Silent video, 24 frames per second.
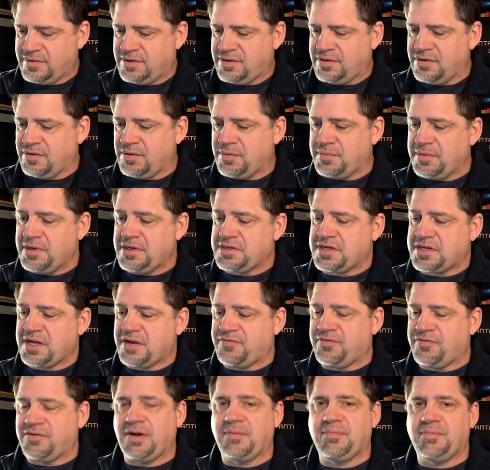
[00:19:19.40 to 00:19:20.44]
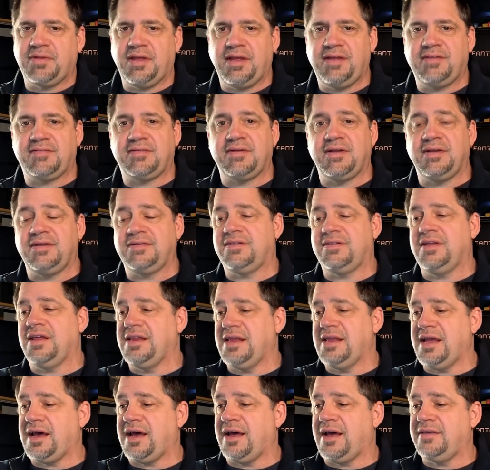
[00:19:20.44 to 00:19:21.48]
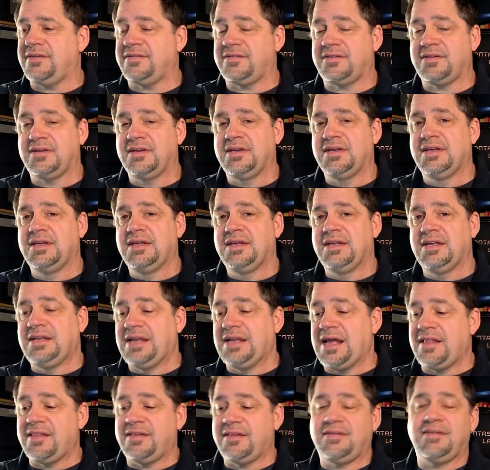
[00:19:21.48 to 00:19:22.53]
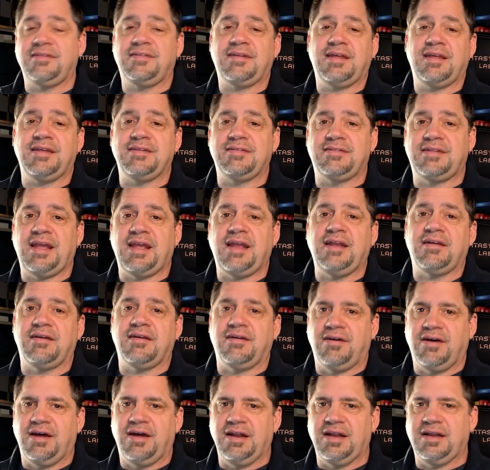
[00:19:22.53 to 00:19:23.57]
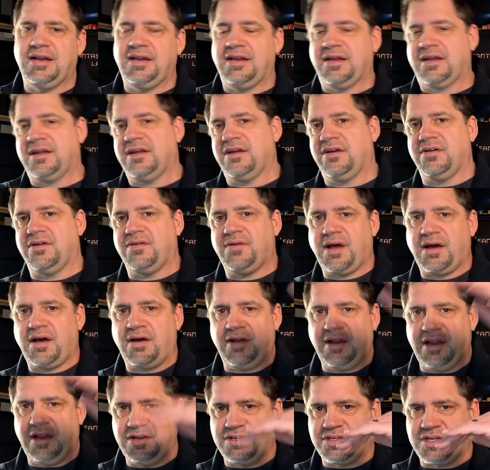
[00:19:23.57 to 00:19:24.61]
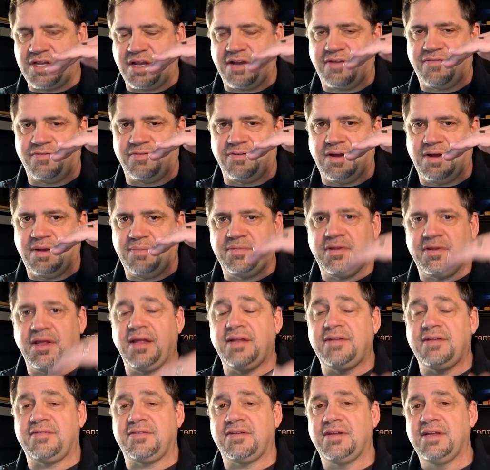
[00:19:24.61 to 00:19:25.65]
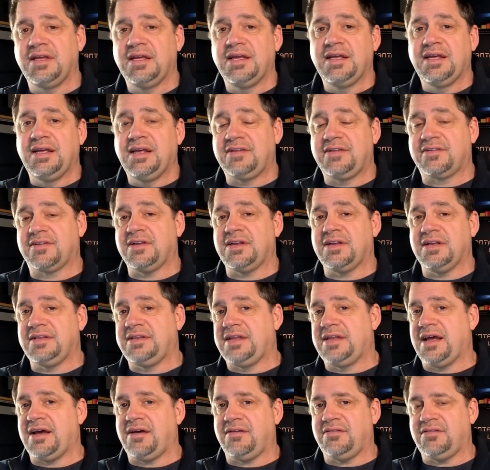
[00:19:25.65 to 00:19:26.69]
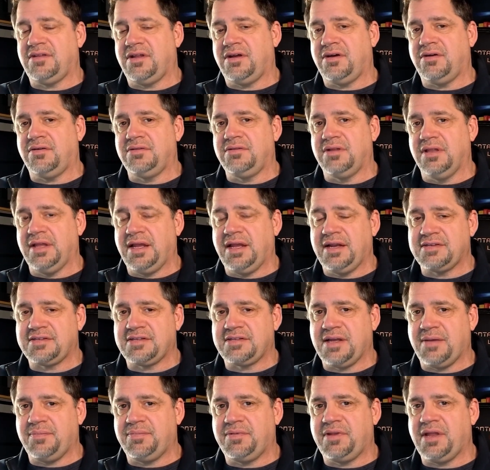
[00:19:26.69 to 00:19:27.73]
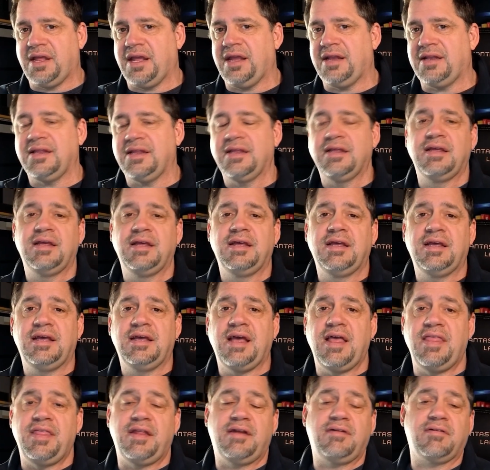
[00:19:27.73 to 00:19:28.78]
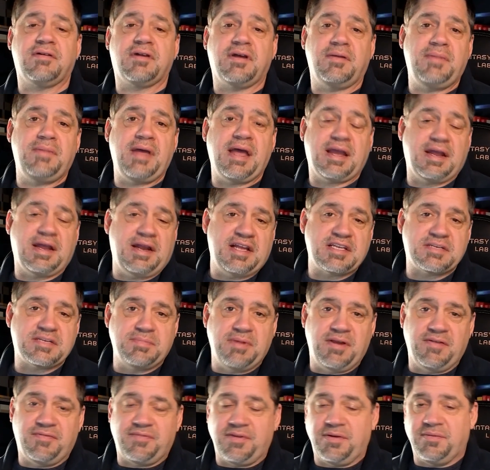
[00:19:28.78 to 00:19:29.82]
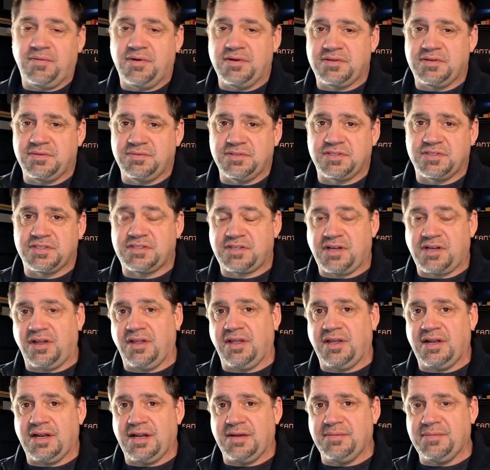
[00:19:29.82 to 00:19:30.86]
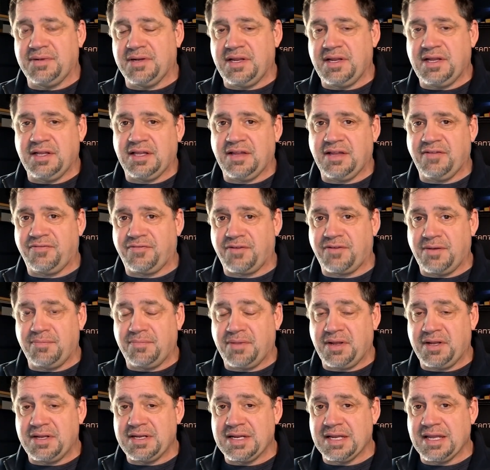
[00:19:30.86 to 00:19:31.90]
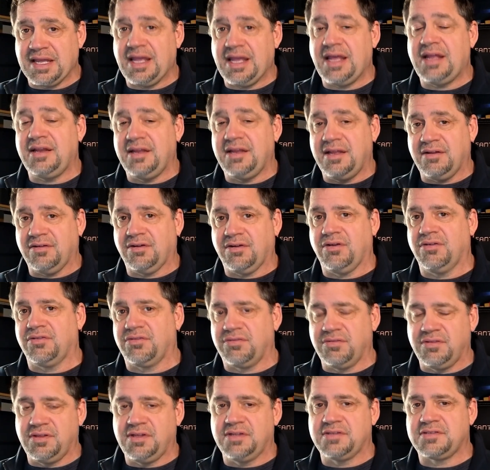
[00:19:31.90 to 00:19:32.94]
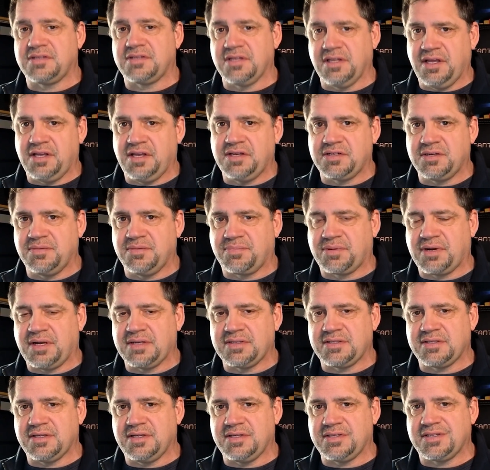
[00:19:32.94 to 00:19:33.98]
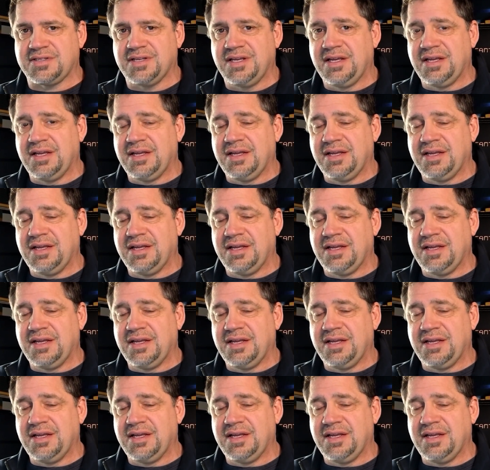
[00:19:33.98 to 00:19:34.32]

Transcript: do you want me to check for updates? And I say yes. Now that this has data on it, it can go out and check for updates. It's going to download the latest update, and then it'll come back and ask me if I want to install it. I'm going to hit the front button again. It'll go through the installation process.